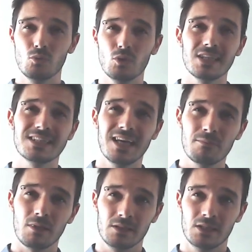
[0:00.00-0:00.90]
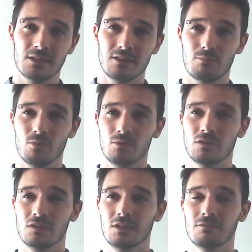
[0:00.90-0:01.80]
really gambling at that
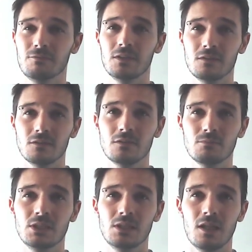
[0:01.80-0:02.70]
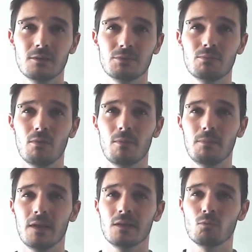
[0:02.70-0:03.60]
point. It feels to me like people are
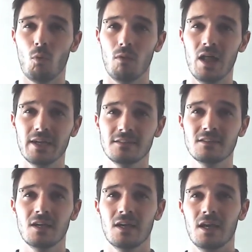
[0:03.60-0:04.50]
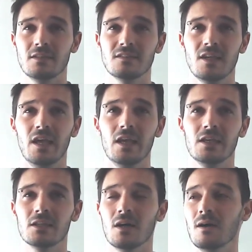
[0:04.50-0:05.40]
playing roulette and
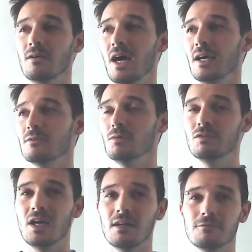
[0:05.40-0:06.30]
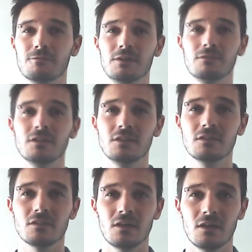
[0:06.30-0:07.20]
saying, all right, we've got
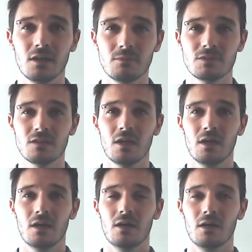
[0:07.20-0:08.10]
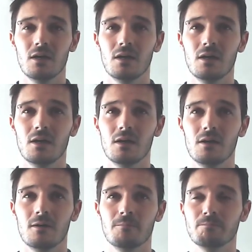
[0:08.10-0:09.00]
15 times,
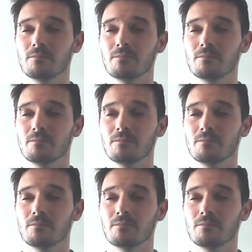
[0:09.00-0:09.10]
or